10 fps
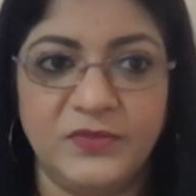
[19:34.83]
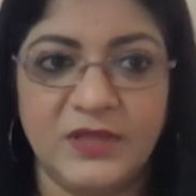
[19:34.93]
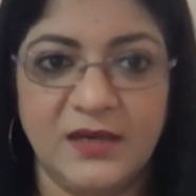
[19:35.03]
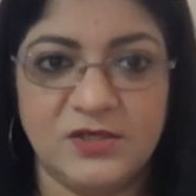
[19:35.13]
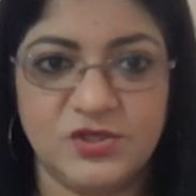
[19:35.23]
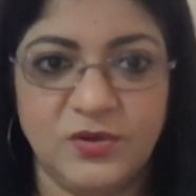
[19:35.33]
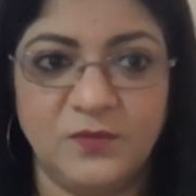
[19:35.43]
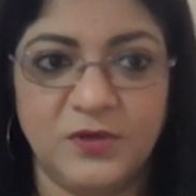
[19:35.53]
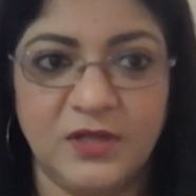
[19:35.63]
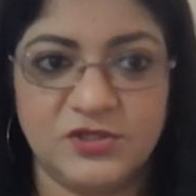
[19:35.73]
Get a during
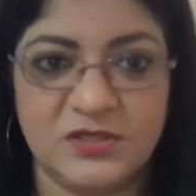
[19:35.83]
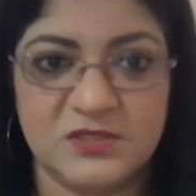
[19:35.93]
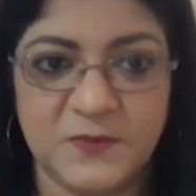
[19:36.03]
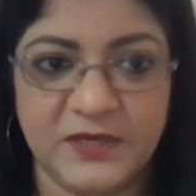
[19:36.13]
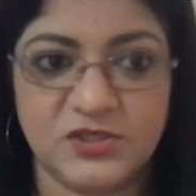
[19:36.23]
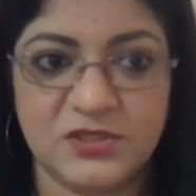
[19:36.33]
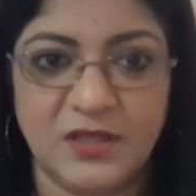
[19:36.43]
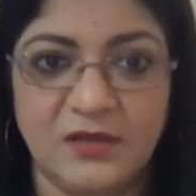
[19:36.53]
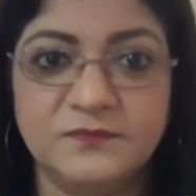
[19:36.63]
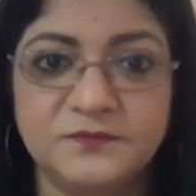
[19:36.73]
production inspection done.